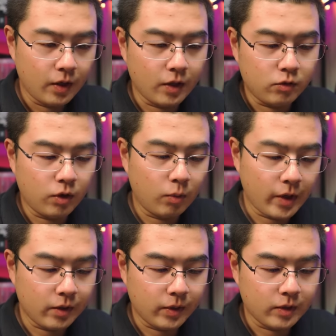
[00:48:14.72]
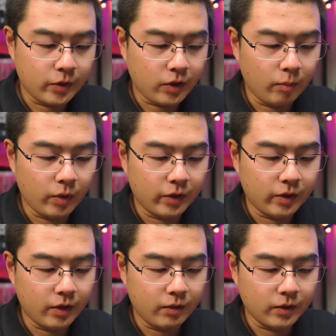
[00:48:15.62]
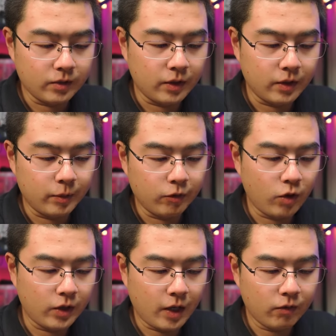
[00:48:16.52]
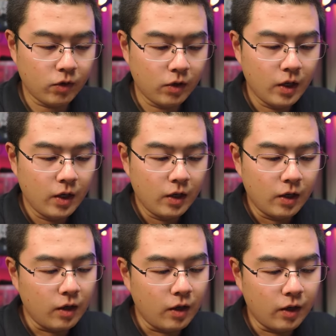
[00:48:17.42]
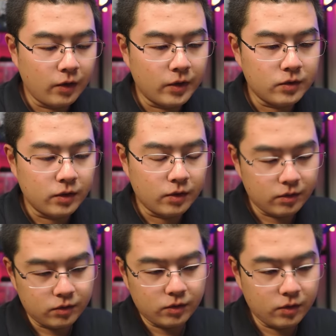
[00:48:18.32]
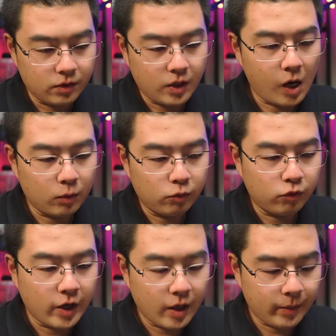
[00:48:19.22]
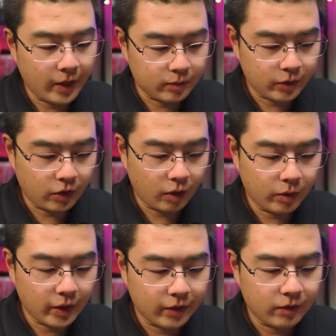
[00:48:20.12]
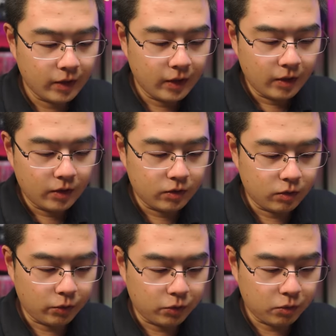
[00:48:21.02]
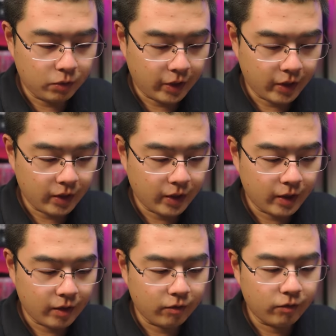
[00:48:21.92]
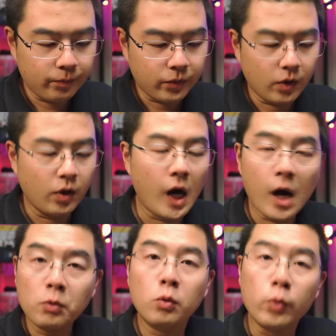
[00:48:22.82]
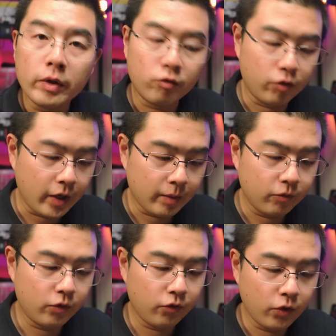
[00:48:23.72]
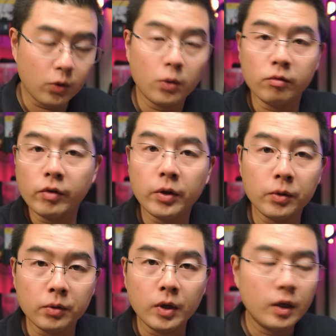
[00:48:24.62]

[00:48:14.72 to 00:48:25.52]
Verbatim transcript: HDR render has been complete. Here you can see the before and after. You can see this auto frame has been complete. So you can have an auto reframe for photo and video.